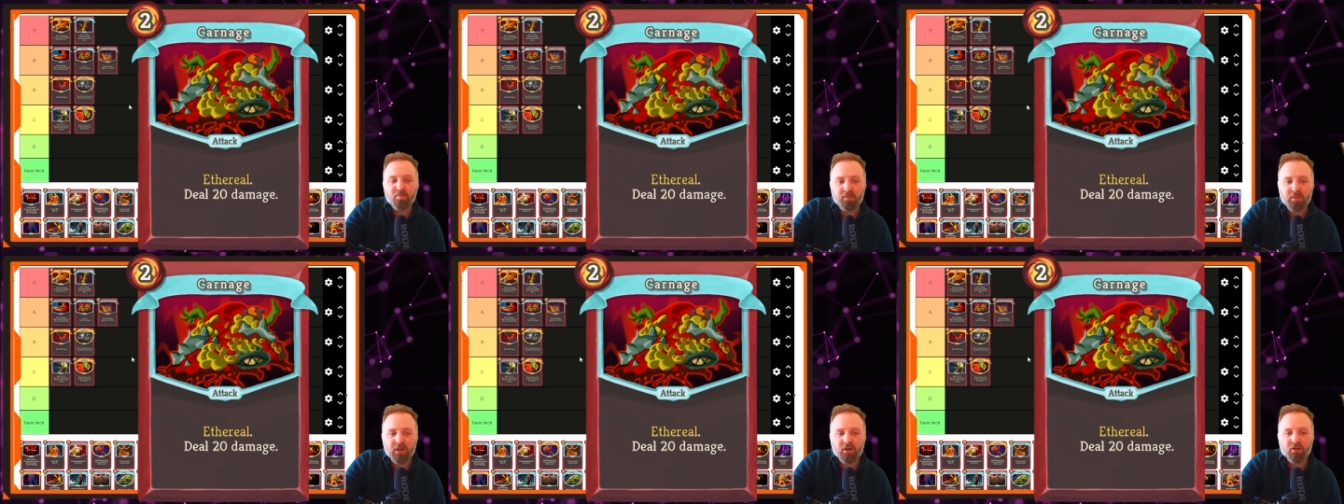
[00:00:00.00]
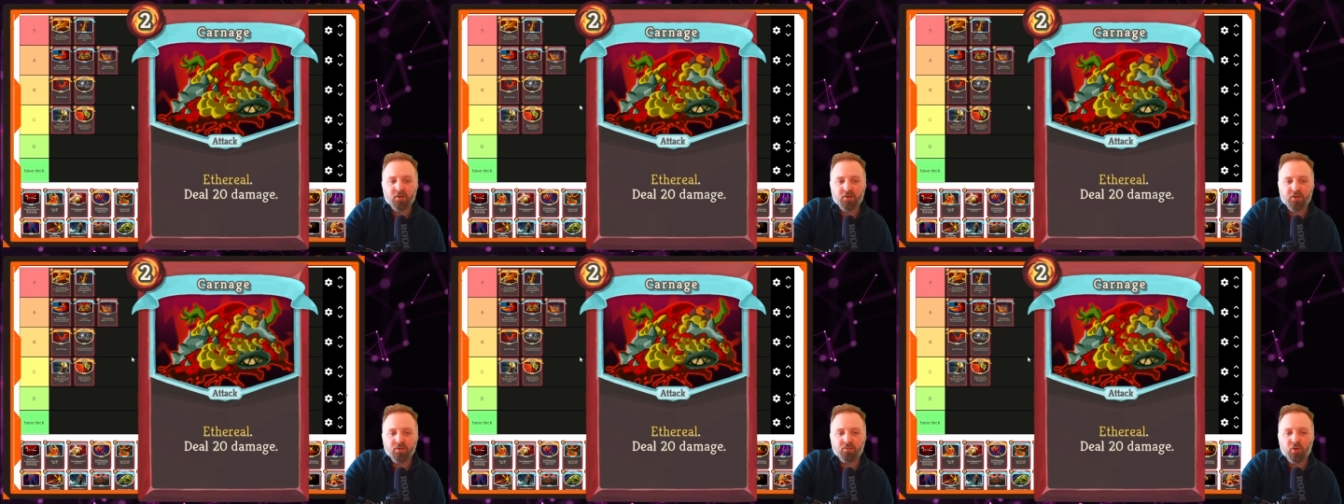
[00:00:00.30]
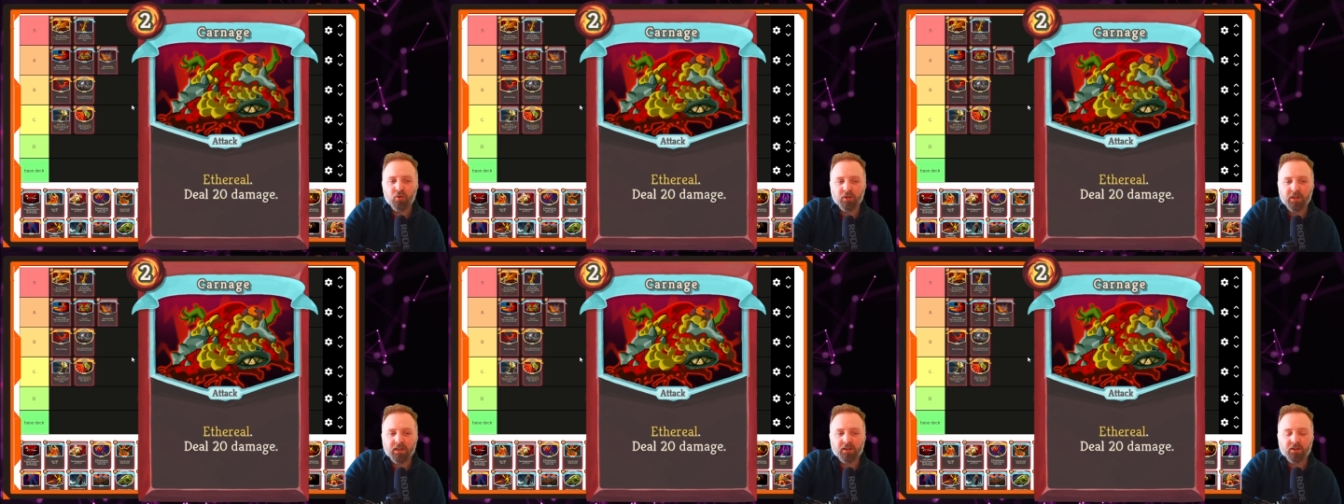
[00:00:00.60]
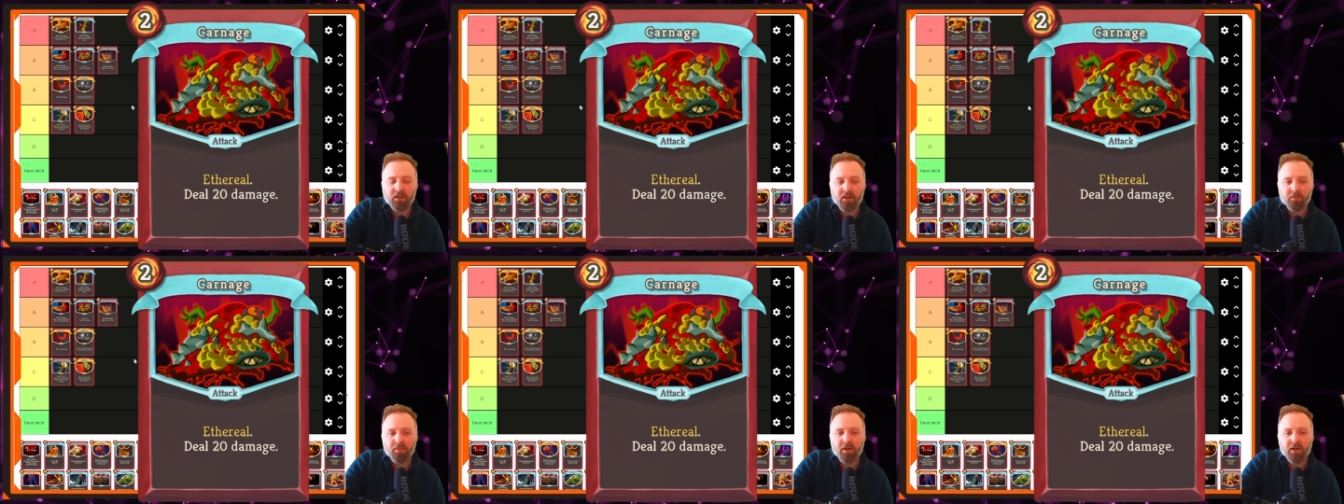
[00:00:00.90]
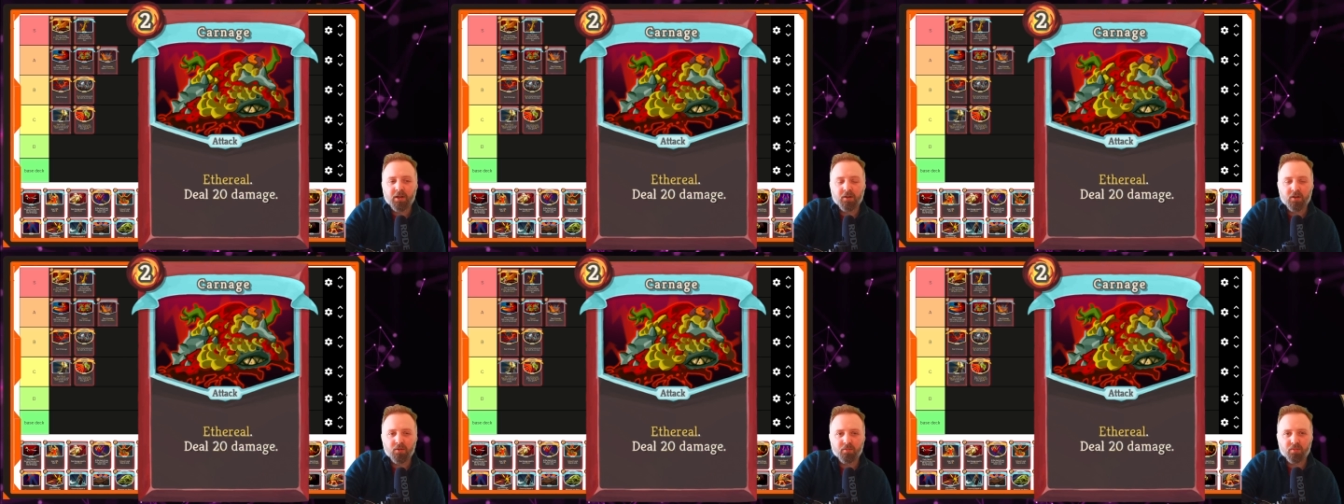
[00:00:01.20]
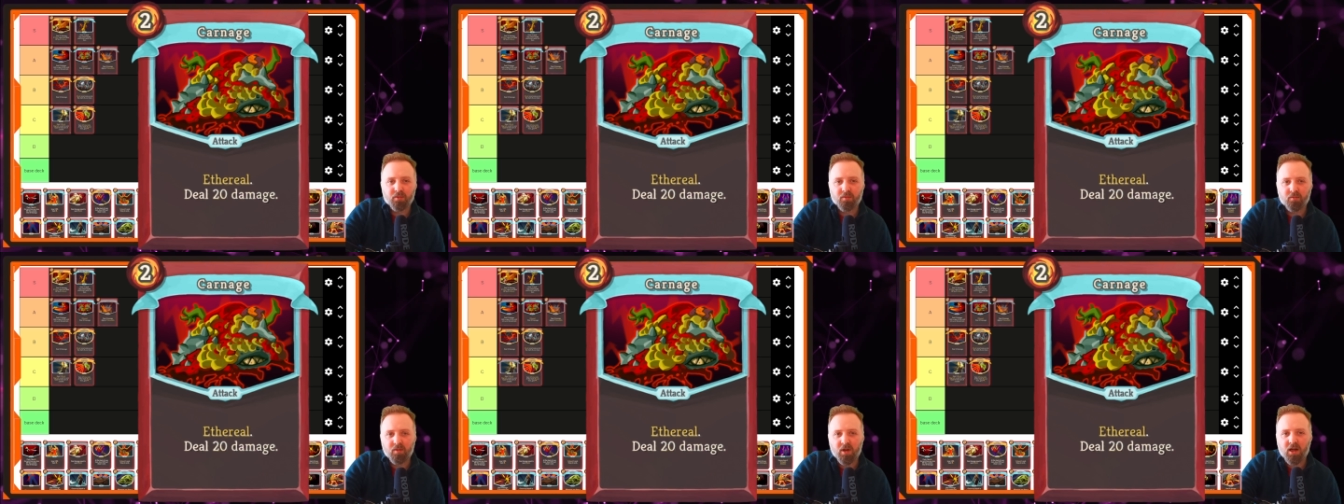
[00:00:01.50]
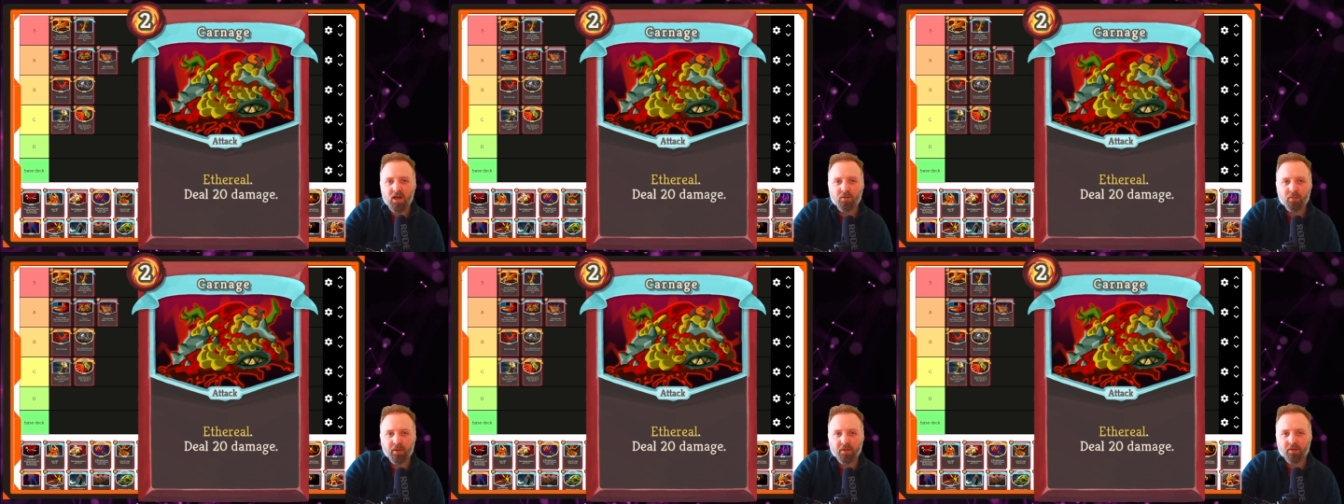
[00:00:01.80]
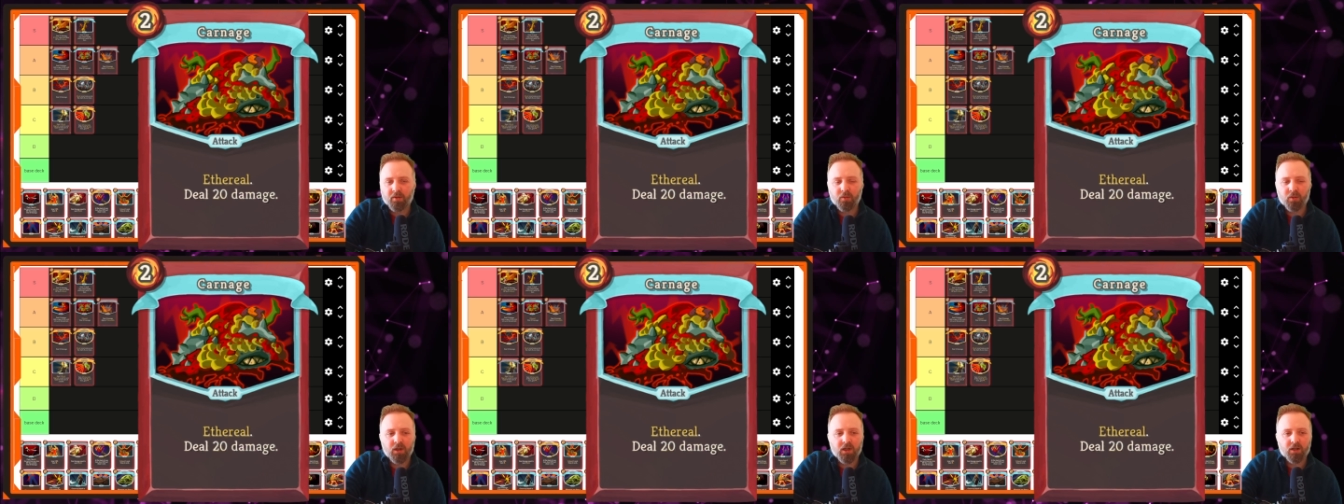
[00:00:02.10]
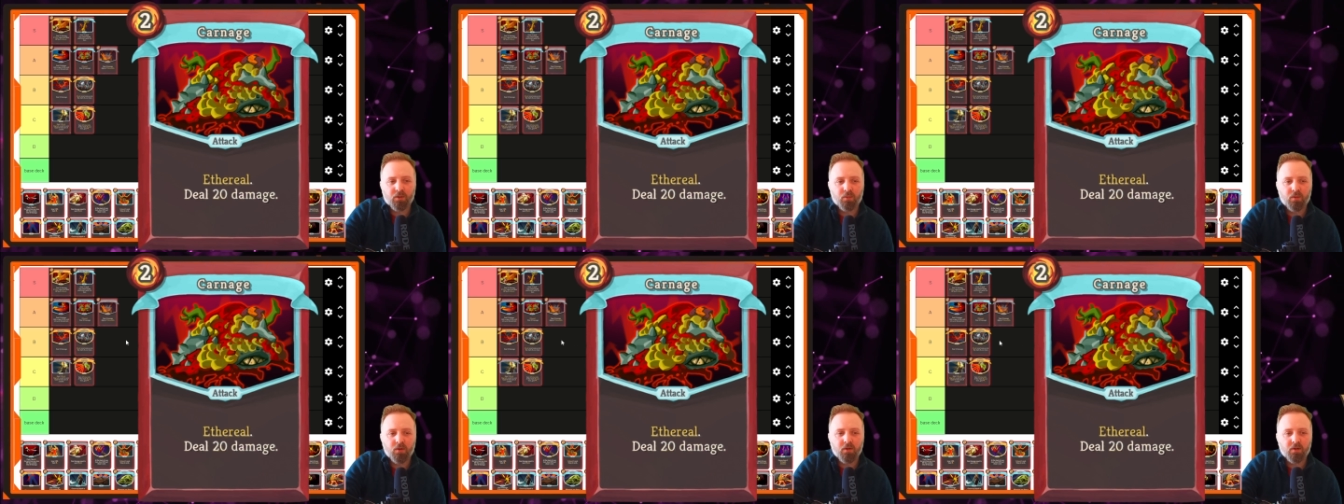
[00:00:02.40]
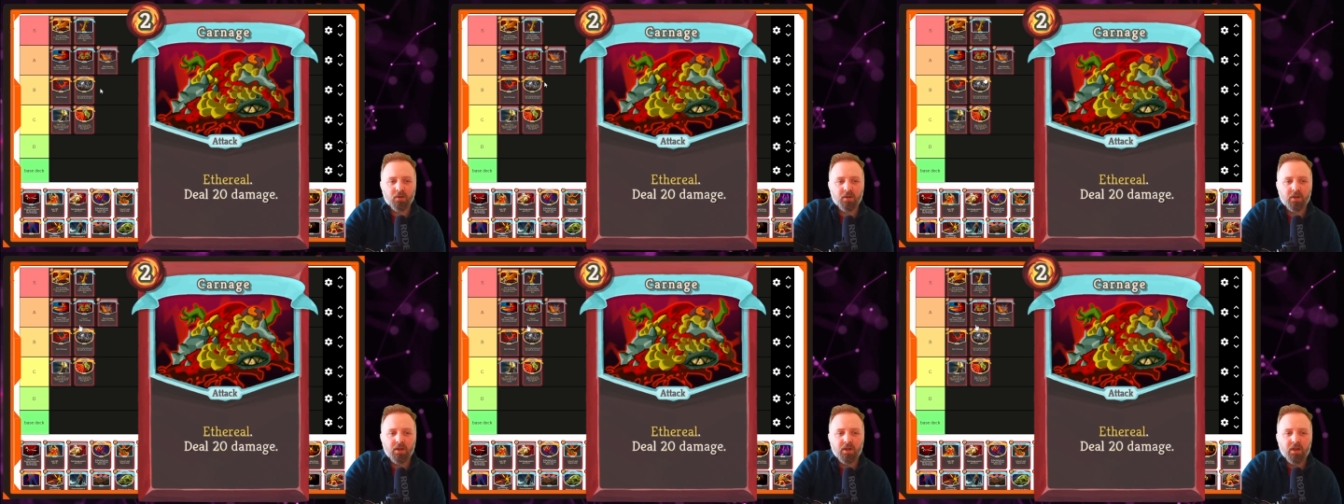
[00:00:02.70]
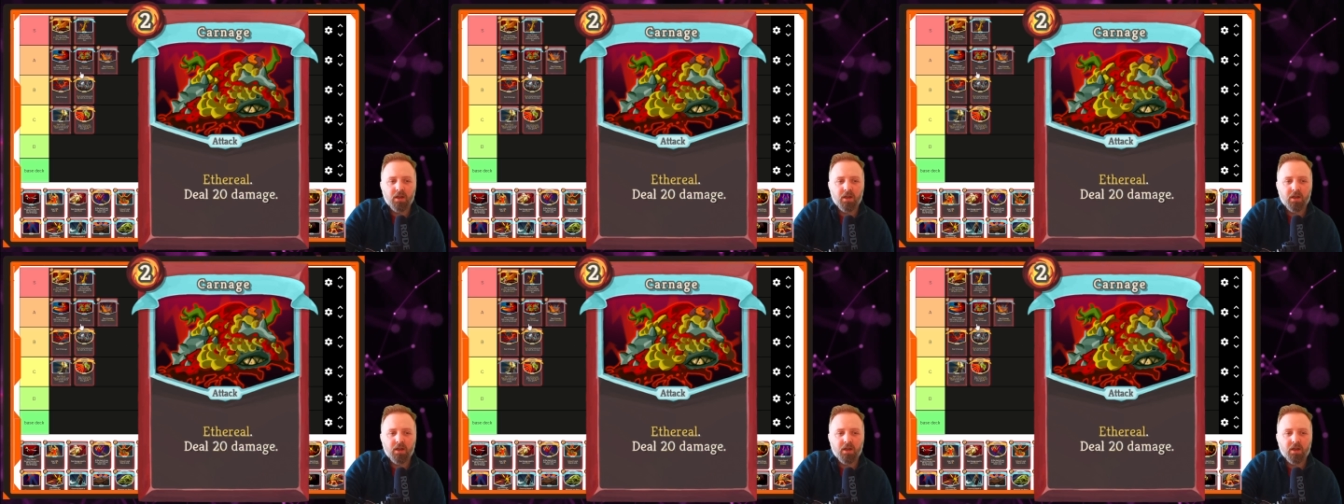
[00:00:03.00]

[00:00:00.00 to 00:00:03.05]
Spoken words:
because you're more likely to pick it up halfway through Act 1.